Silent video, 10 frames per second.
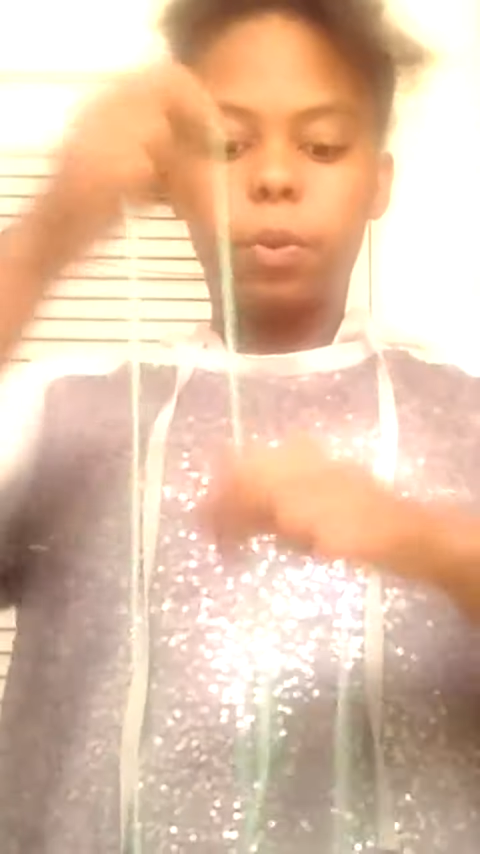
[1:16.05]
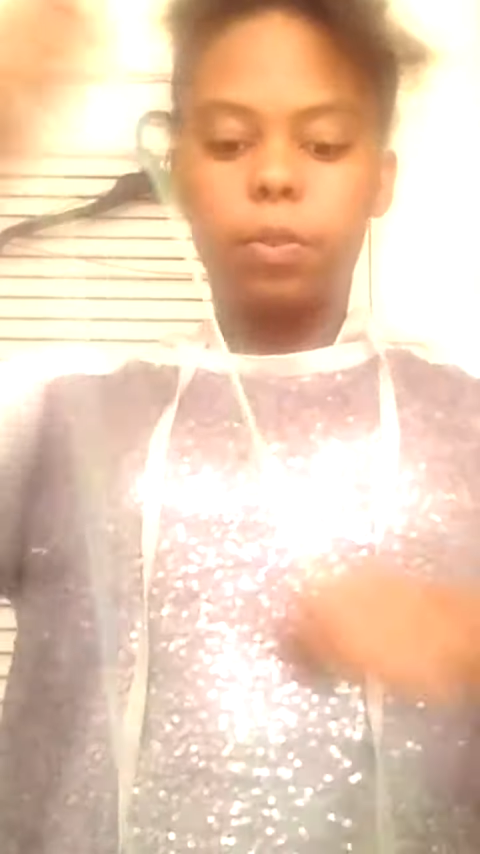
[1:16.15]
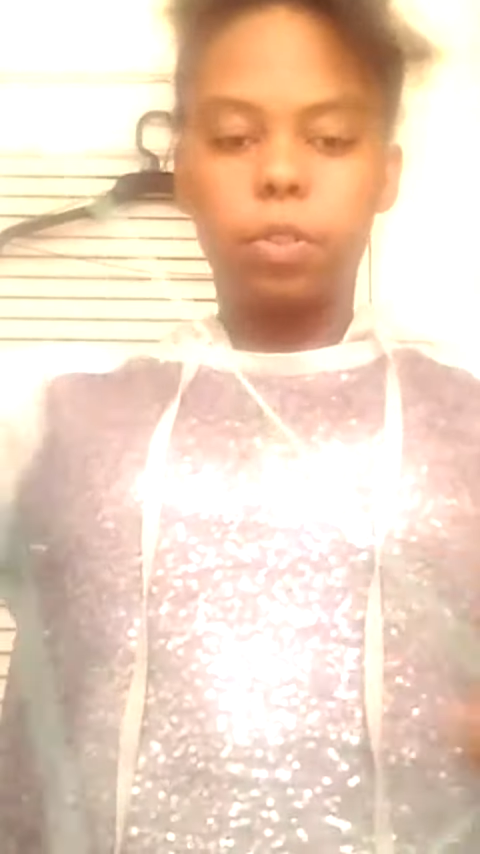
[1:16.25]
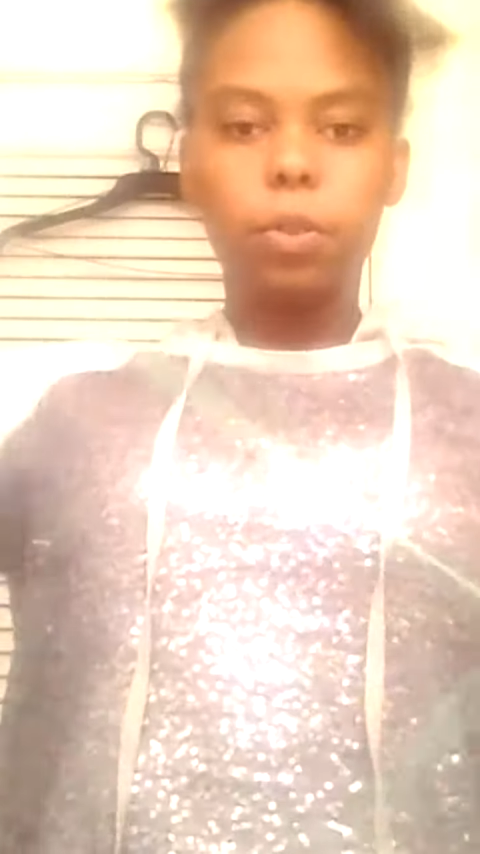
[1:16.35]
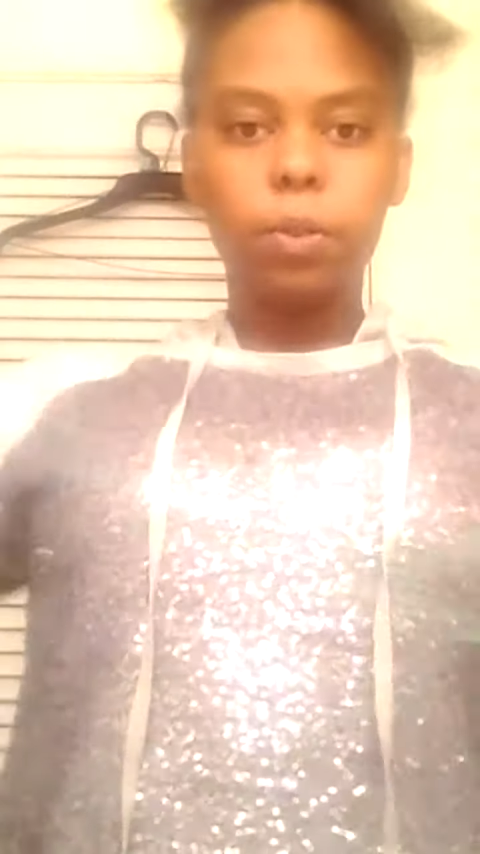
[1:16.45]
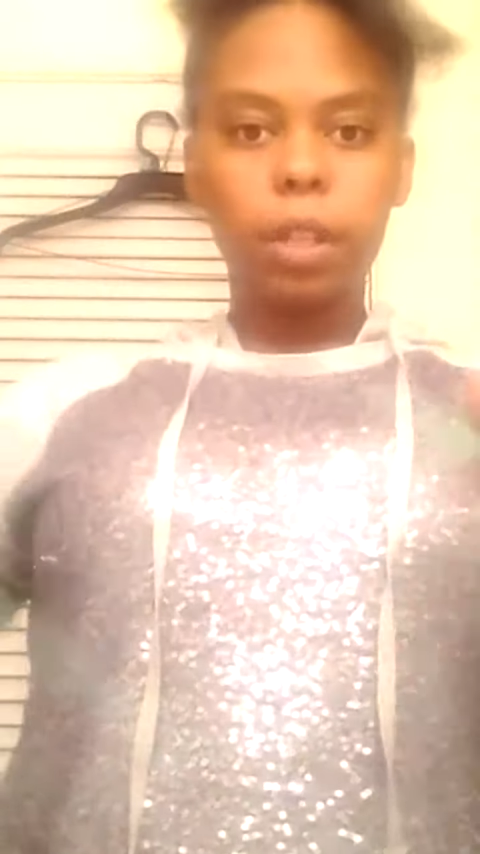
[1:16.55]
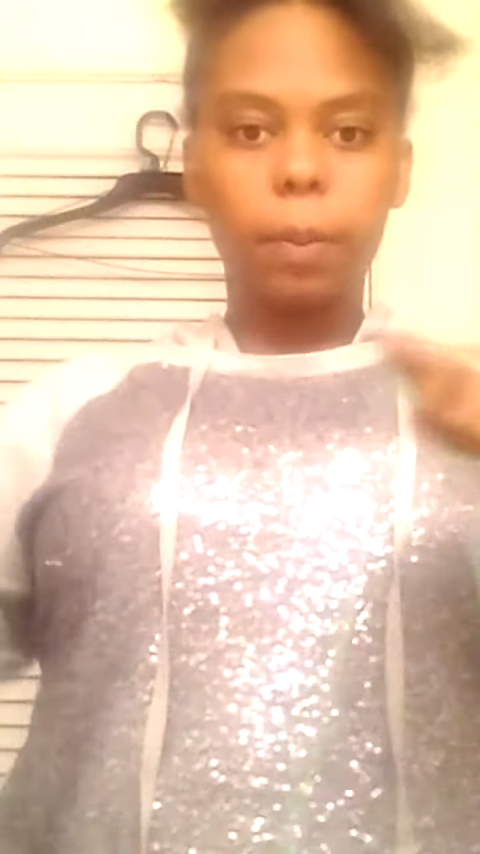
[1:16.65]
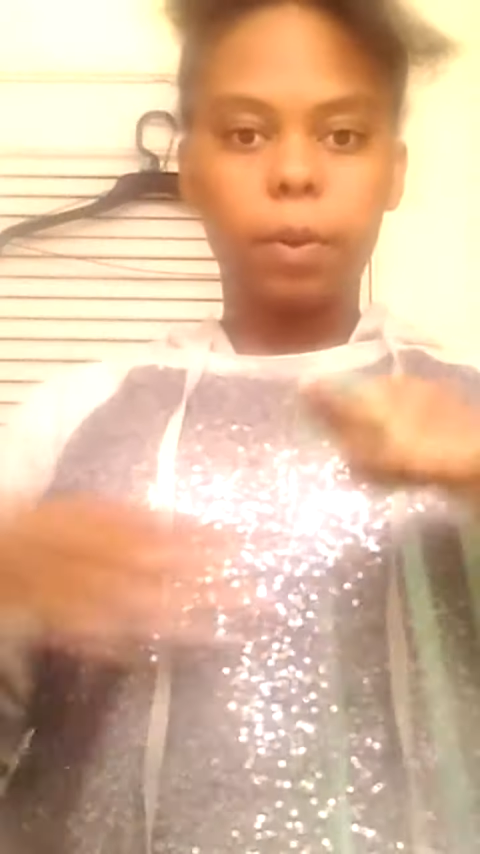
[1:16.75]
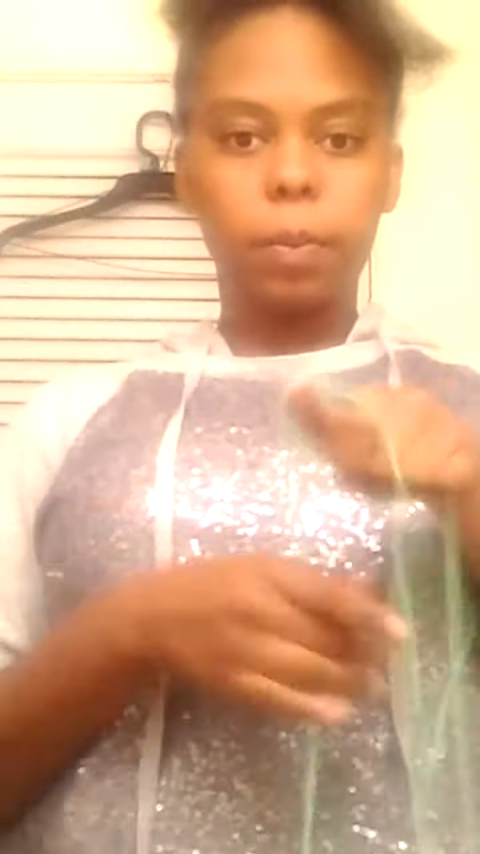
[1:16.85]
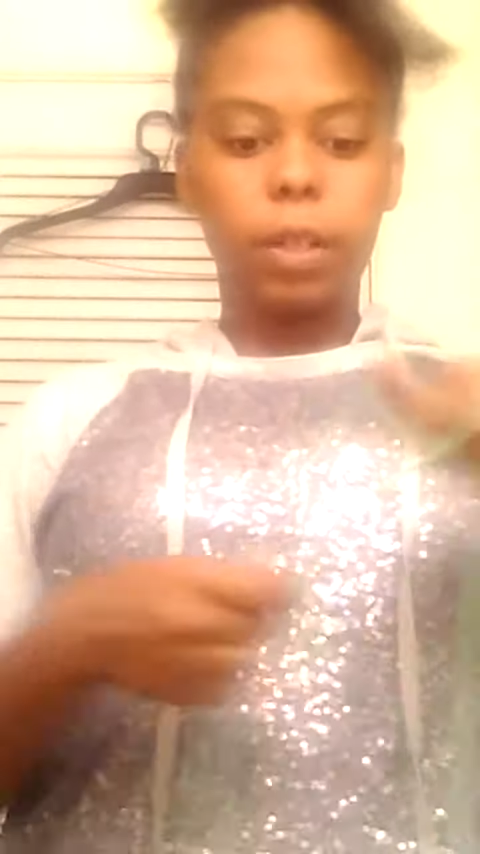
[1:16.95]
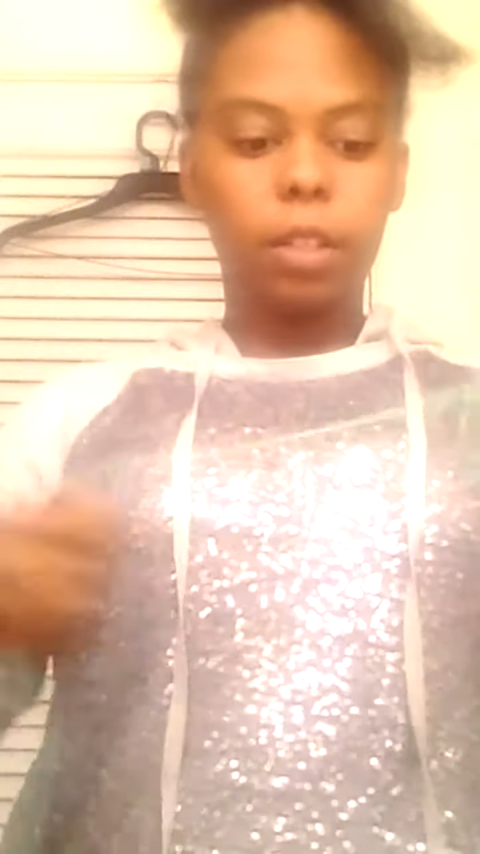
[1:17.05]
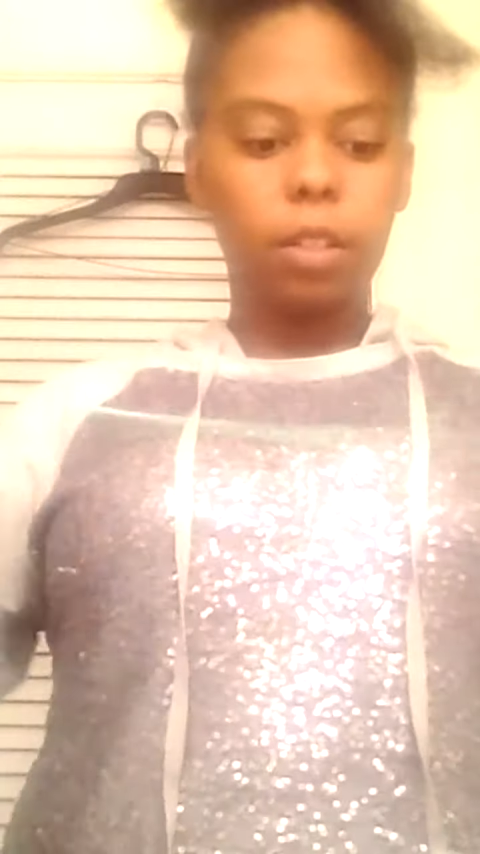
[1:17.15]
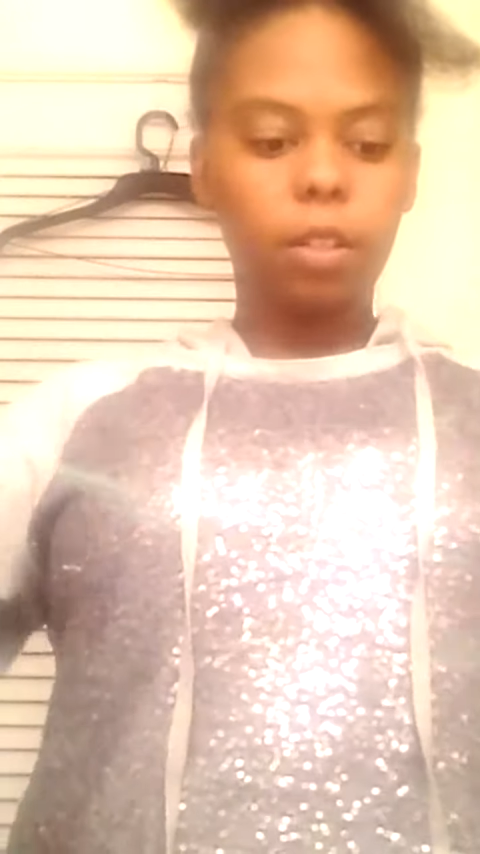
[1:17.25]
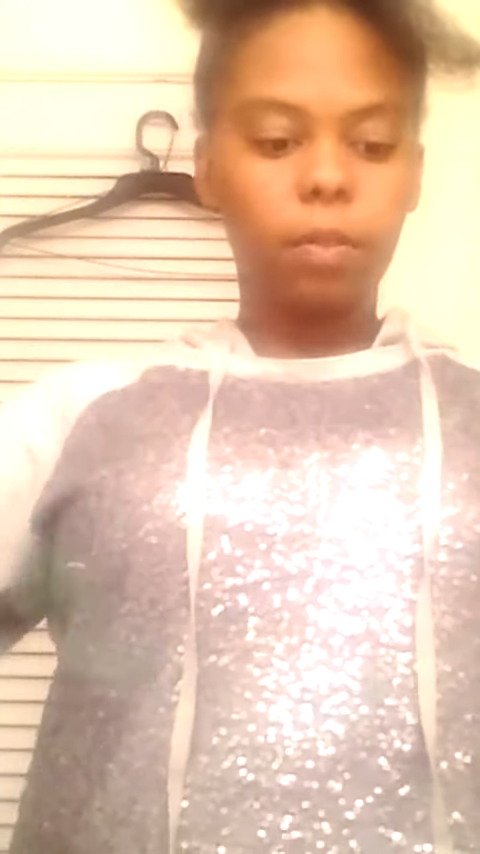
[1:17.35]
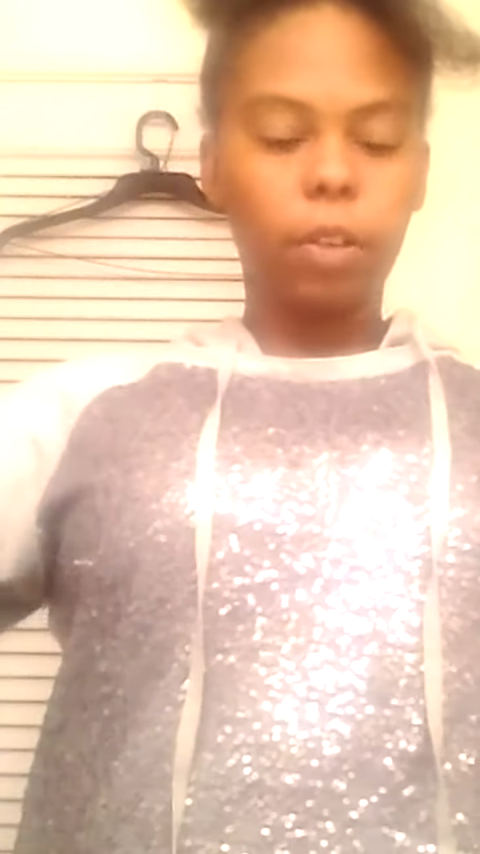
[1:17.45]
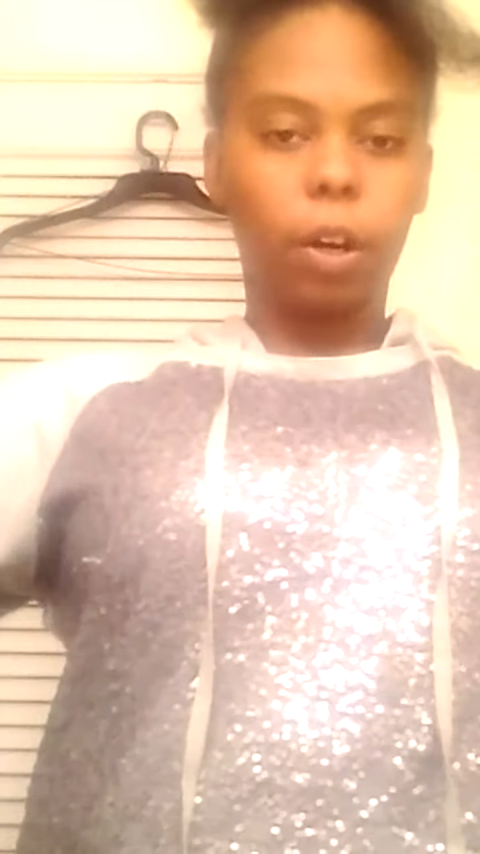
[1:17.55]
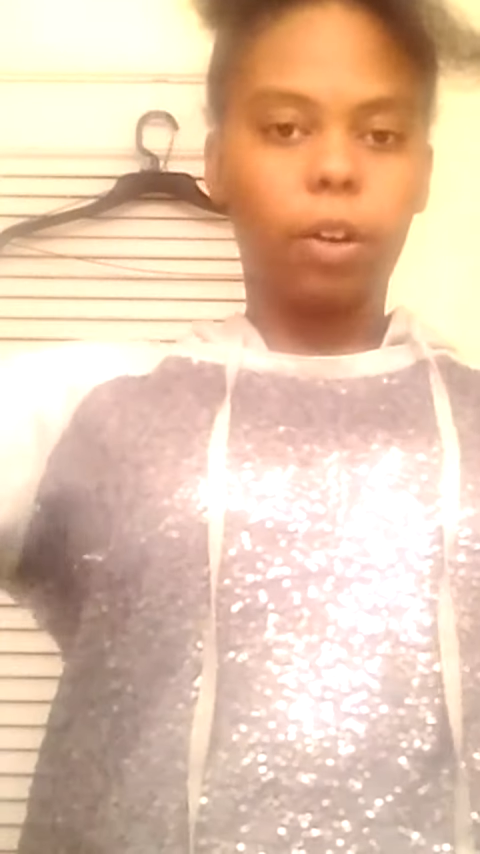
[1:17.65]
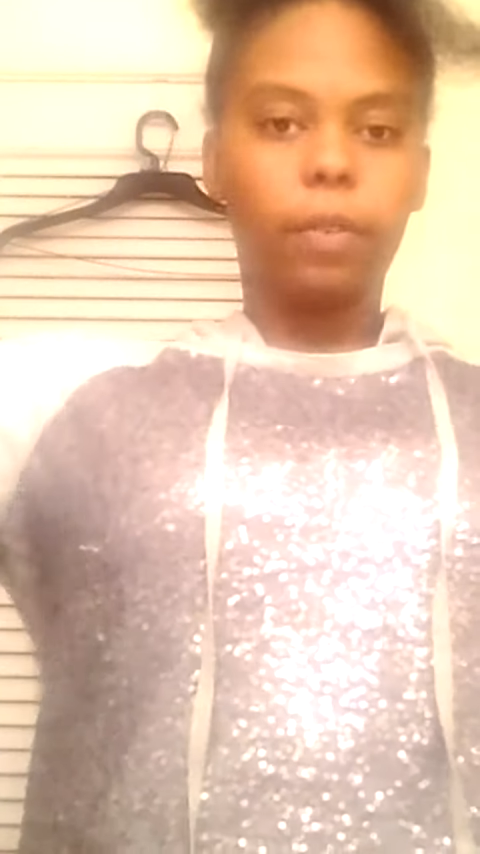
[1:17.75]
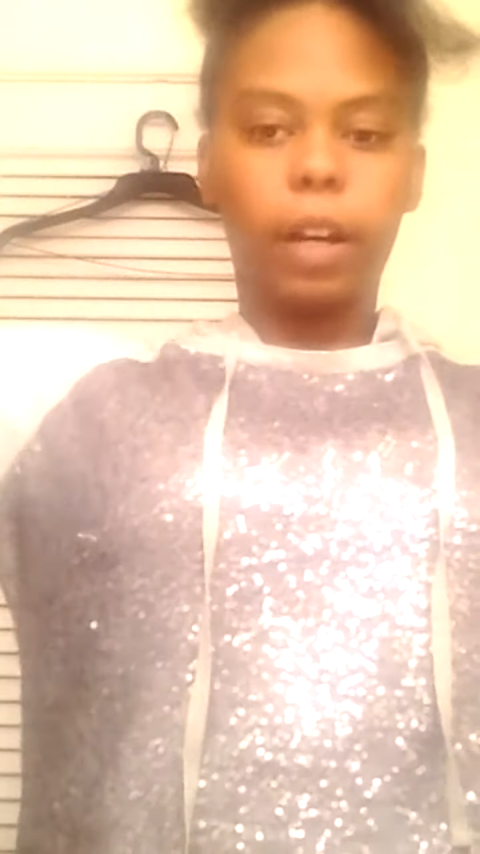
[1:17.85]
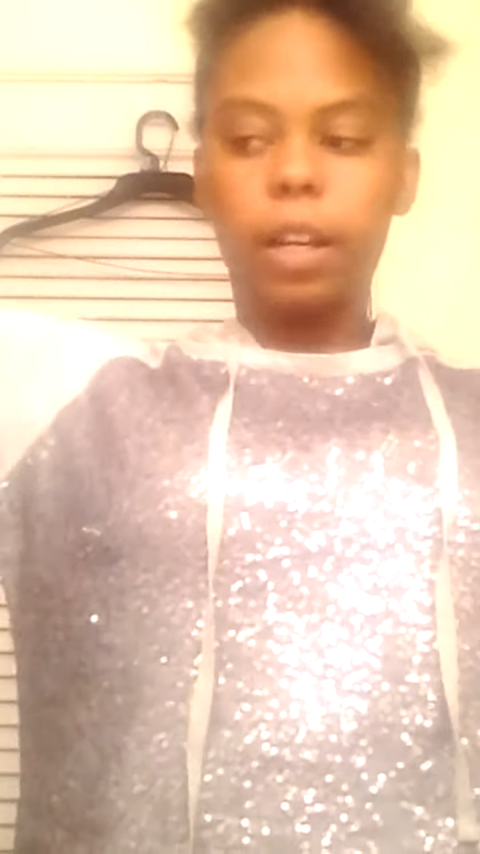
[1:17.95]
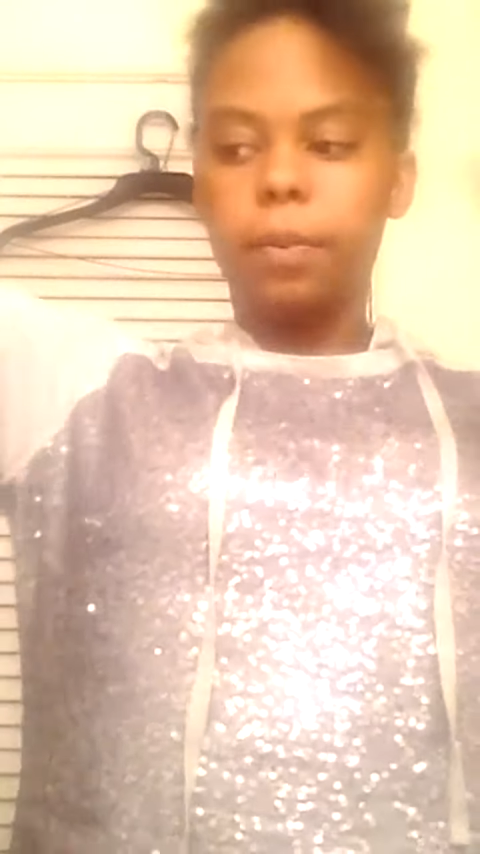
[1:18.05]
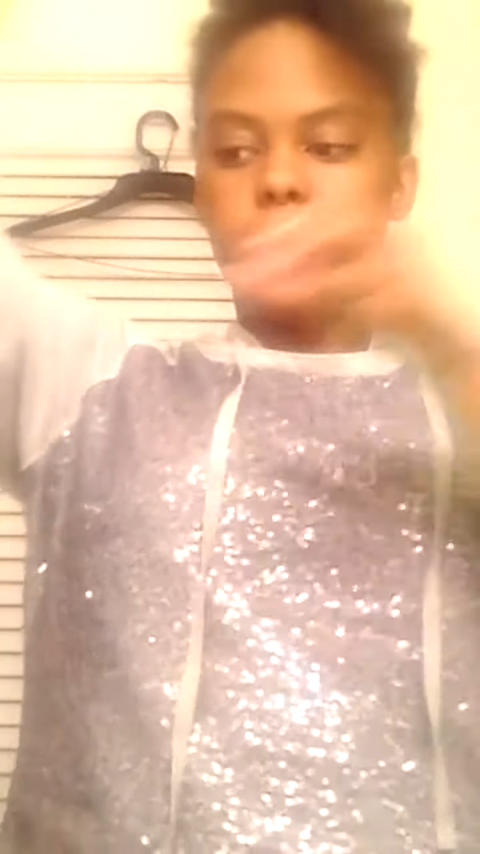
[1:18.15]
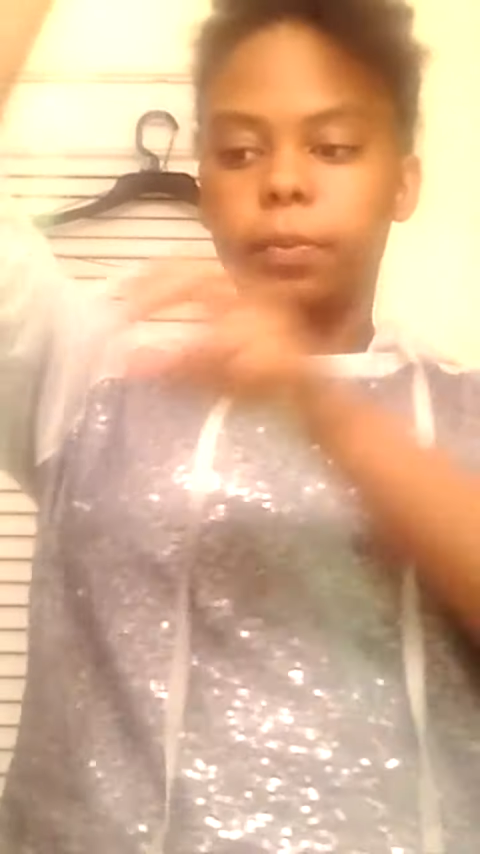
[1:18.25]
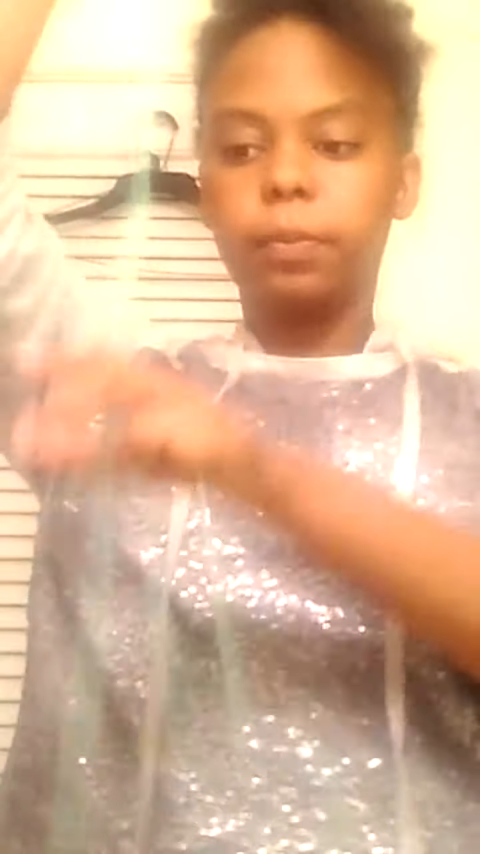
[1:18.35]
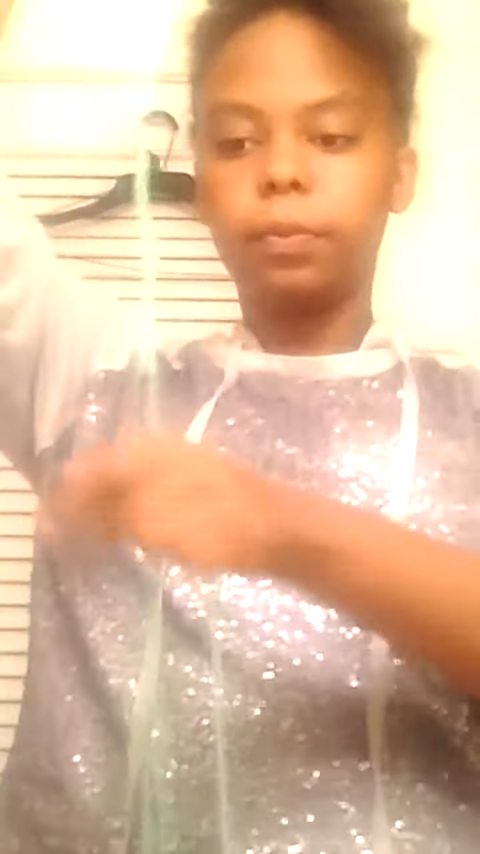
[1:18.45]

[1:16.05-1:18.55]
with two separate pieces of yarn, right?